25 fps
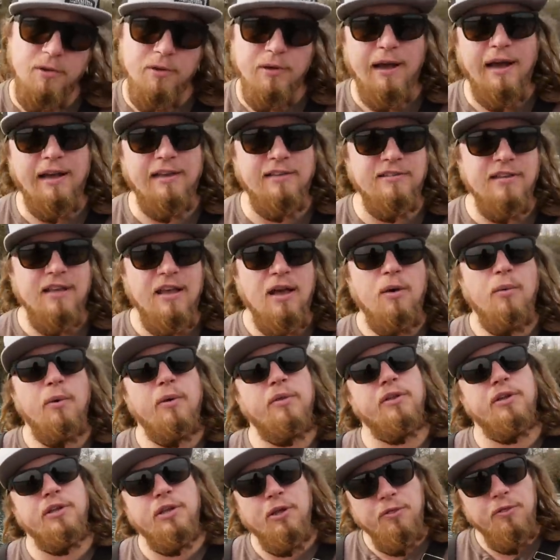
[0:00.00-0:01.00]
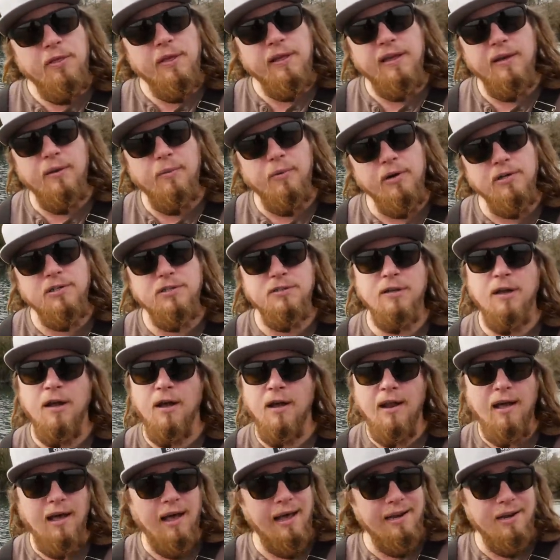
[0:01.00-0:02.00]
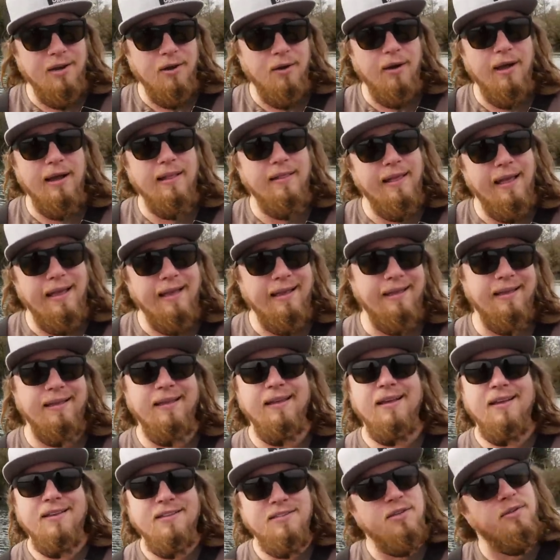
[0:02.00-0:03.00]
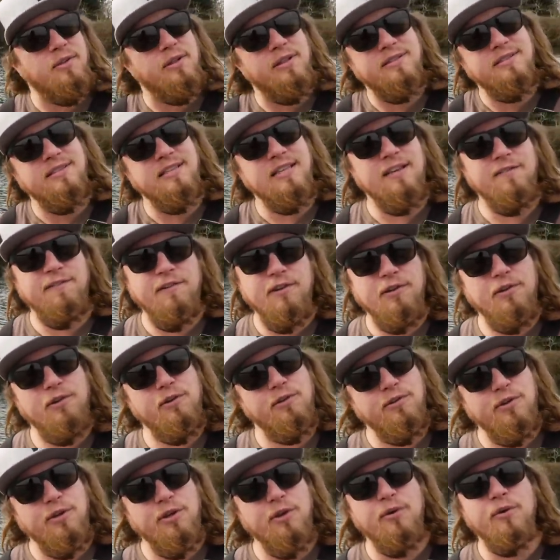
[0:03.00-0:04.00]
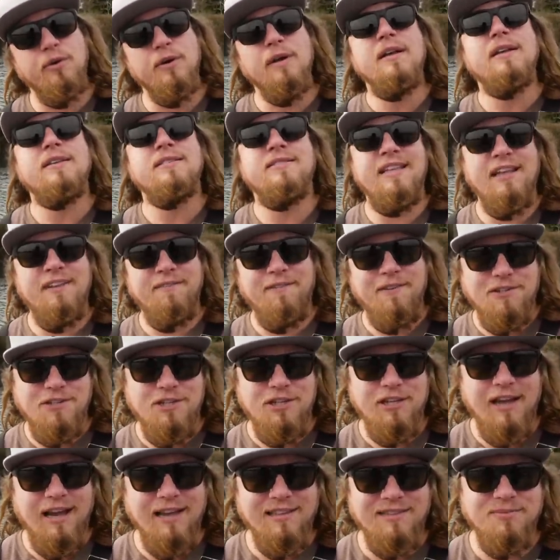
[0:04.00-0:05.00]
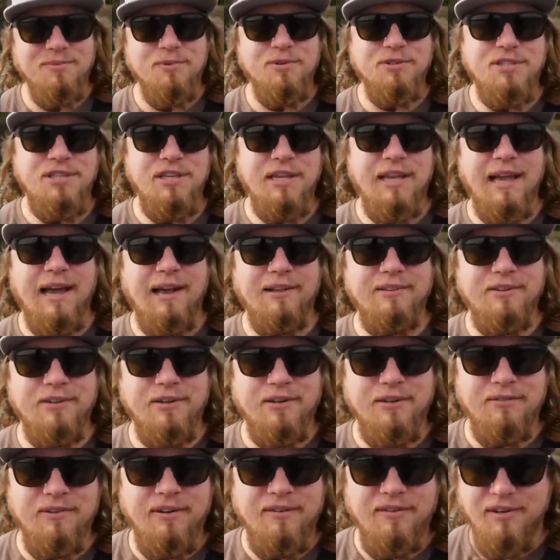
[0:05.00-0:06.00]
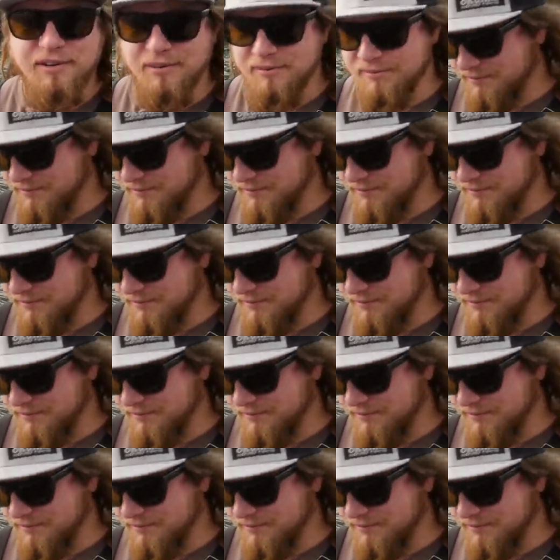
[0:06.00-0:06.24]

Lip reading: you guys, whether you think it works or not. I know I like it, so let's see if you do too. Stay fishy, guys, and we'll see you out there on the river.